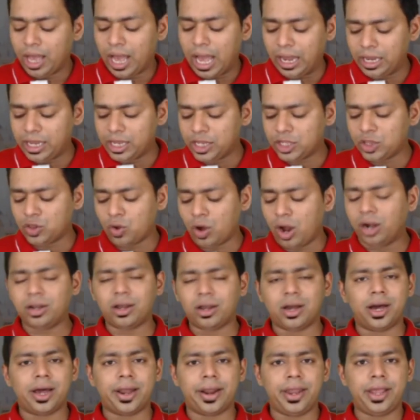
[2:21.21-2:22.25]
and he is
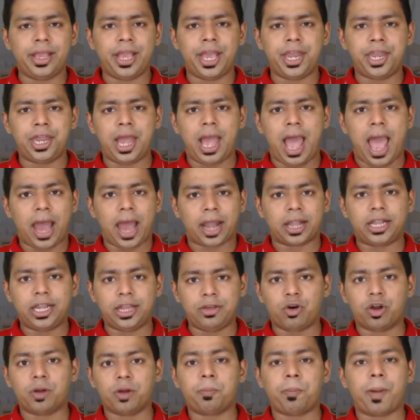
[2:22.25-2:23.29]
not earning any
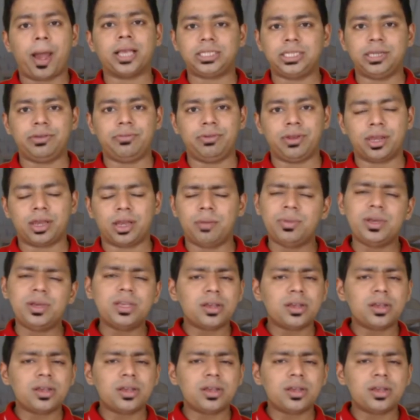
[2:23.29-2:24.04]
active or passive income.